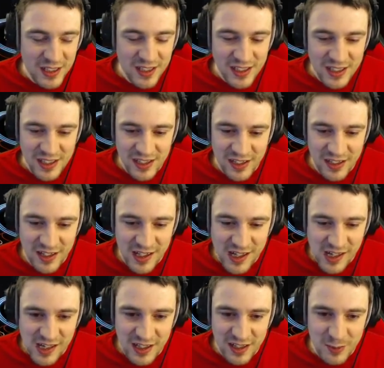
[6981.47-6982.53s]

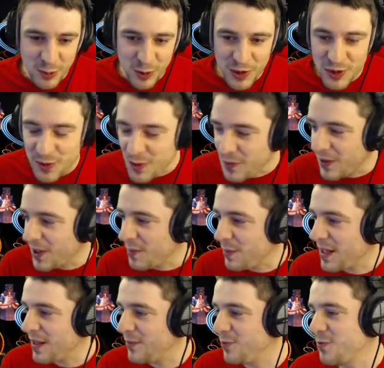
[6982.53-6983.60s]
a more unified
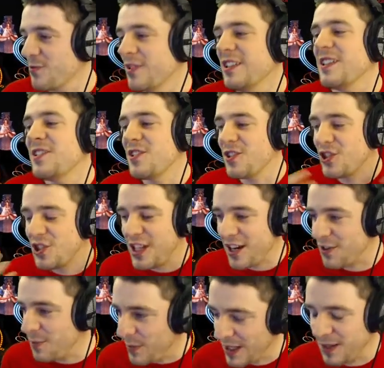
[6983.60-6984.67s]
platform, or at least a
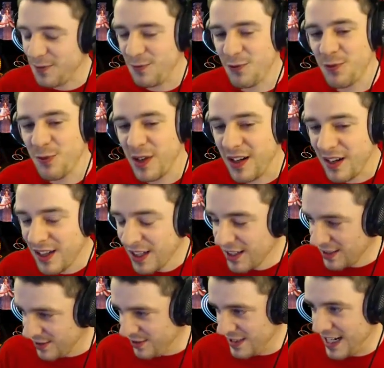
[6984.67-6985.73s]
shared platform where
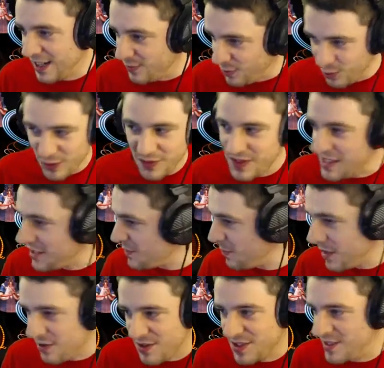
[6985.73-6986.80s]
you can have all of the
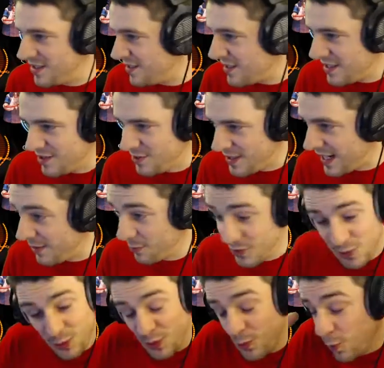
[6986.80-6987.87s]
experiences that you can,
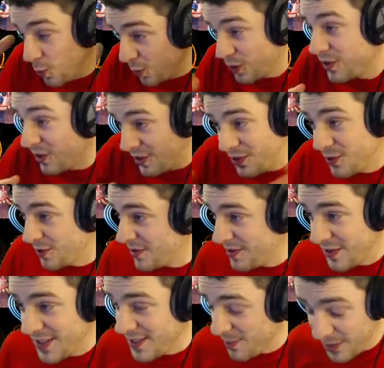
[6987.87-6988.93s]
which would work on your
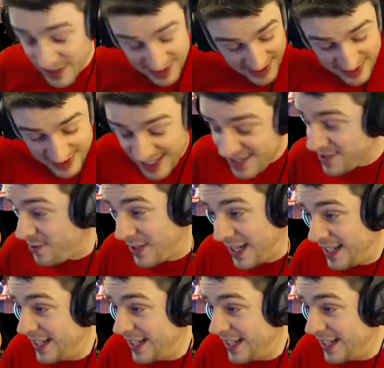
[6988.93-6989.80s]
device. I mean, yes, okay,